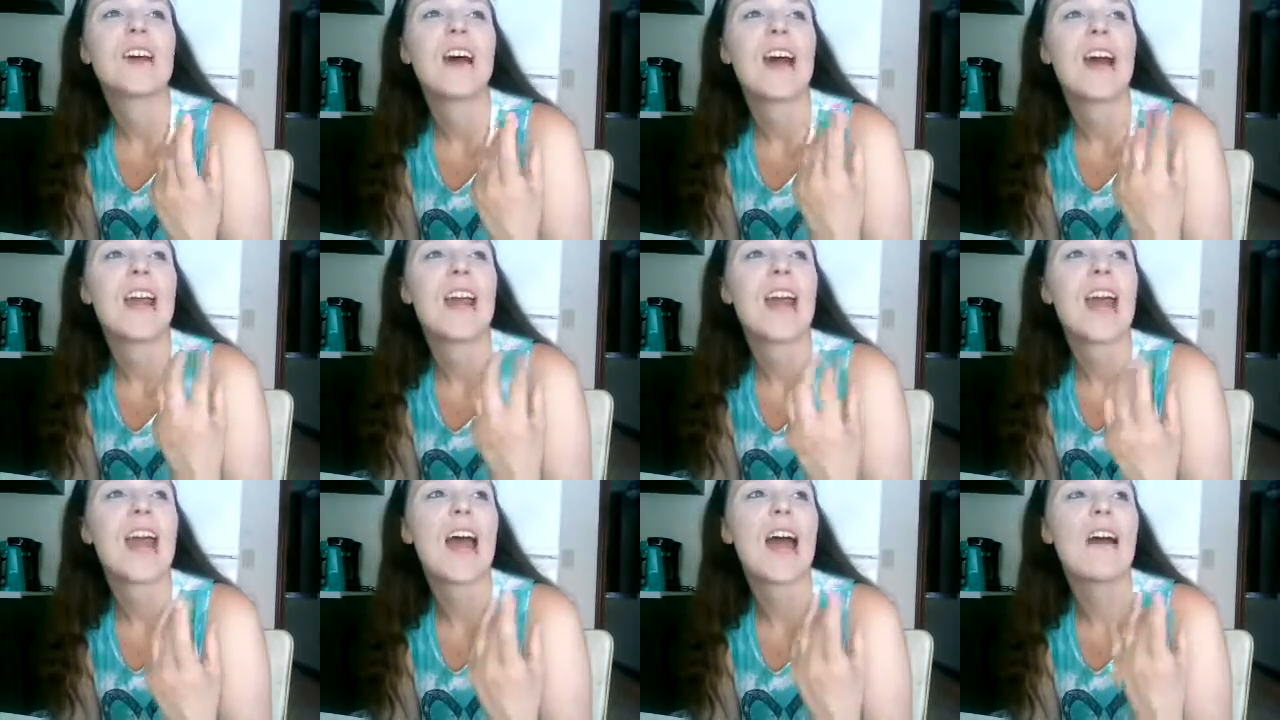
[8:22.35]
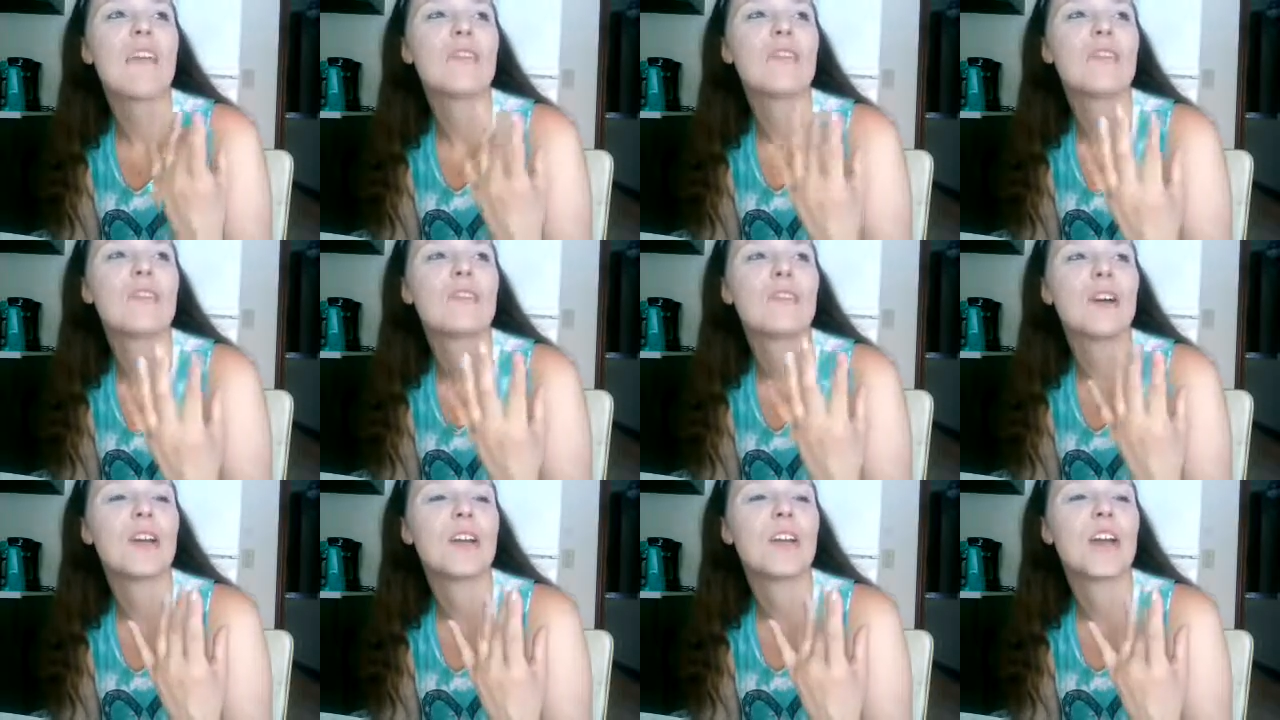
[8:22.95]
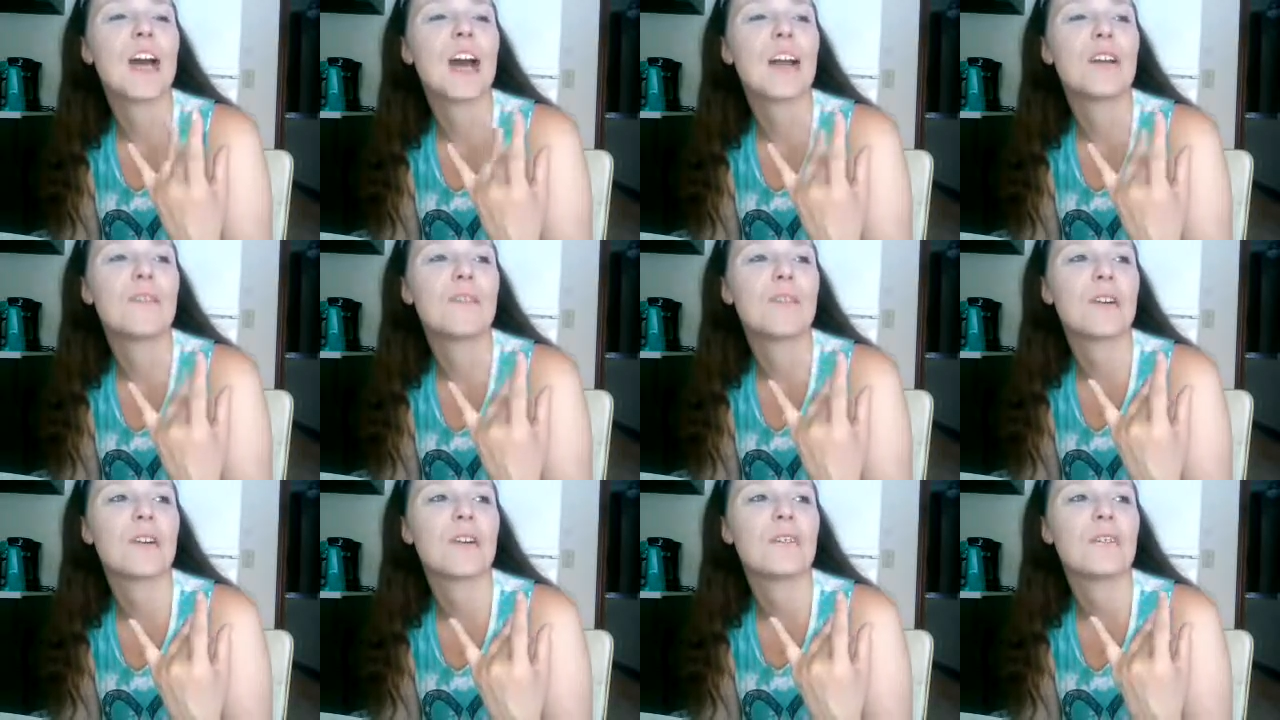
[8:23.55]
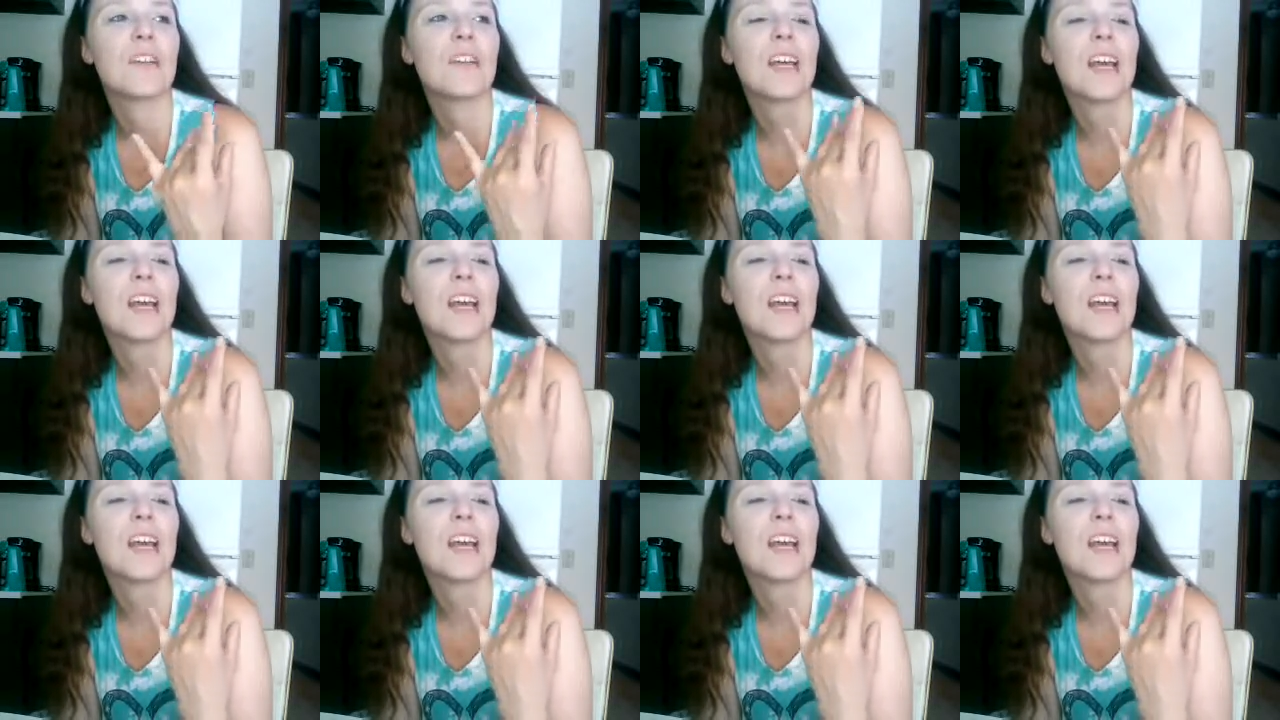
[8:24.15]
I haven't quite gotten rid of it.